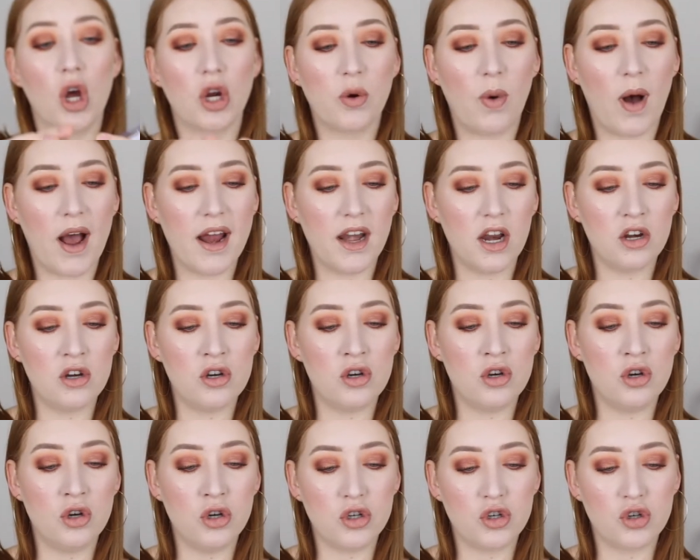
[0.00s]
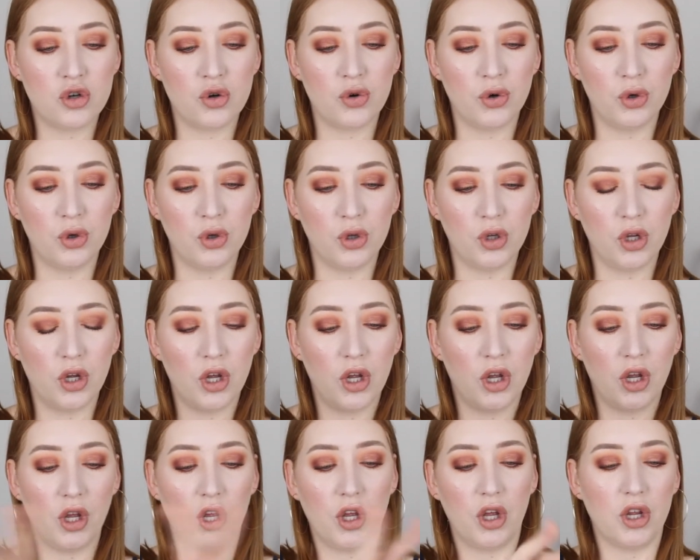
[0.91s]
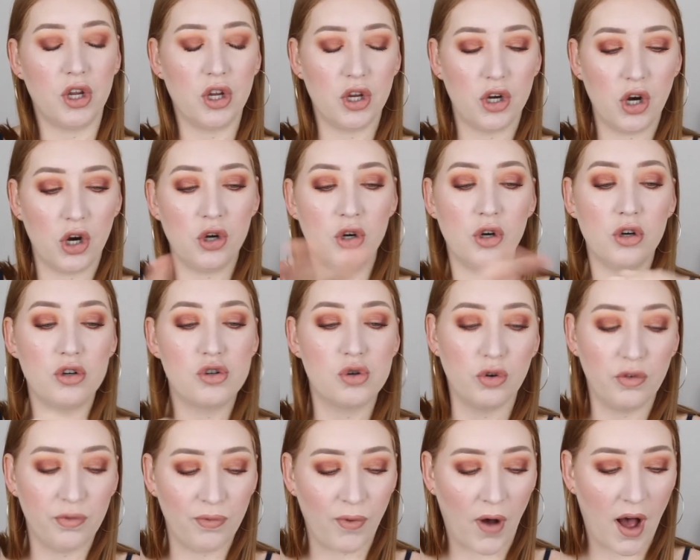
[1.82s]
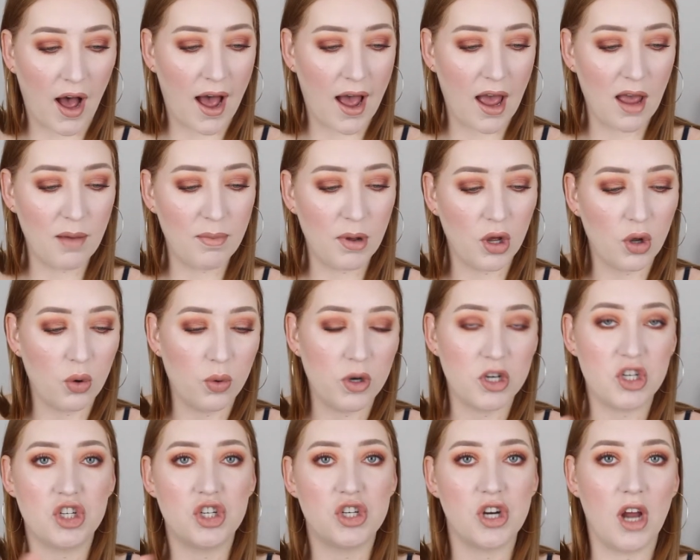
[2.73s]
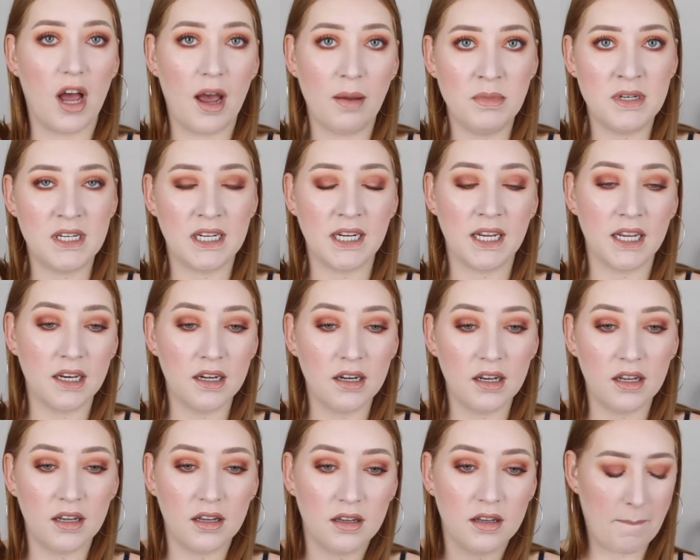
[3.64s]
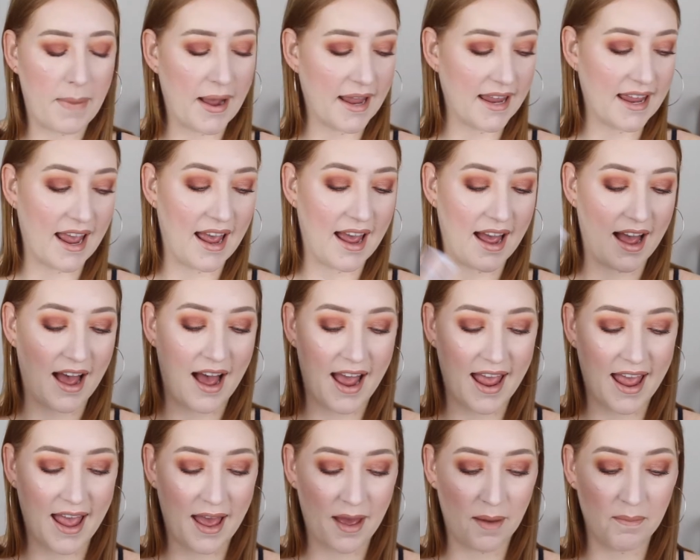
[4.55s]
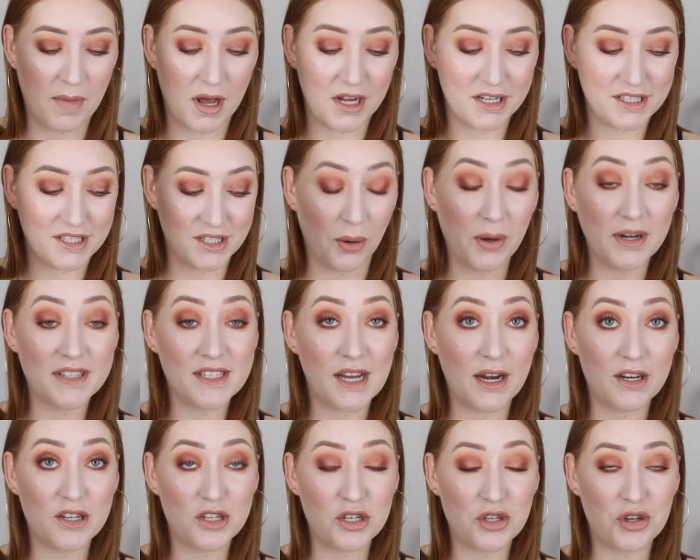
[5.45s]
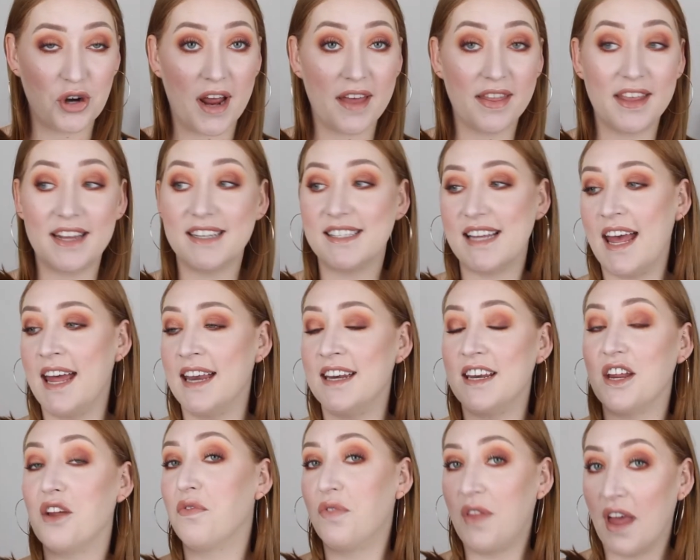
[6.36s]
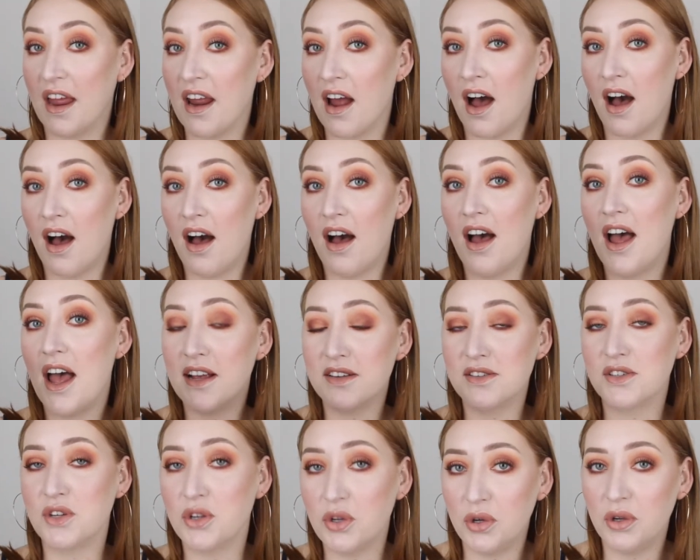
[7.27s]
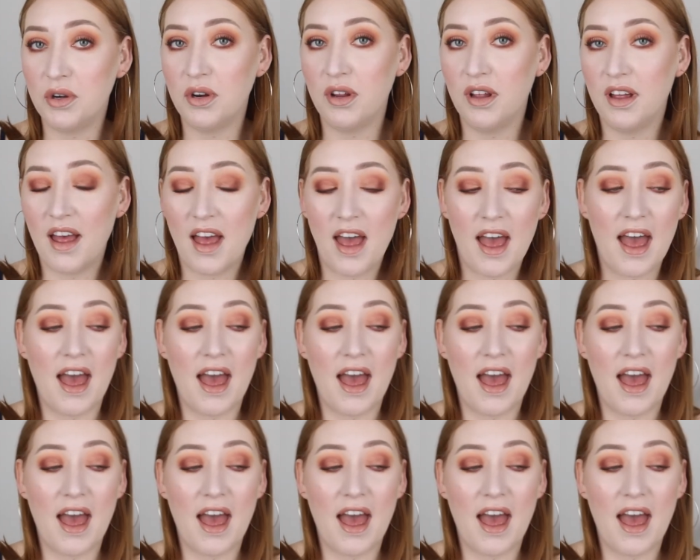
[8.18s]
Quite a neutral you know, neutral vibe, which I'm digging. But yeah, I am so excited to try this. And if they are as good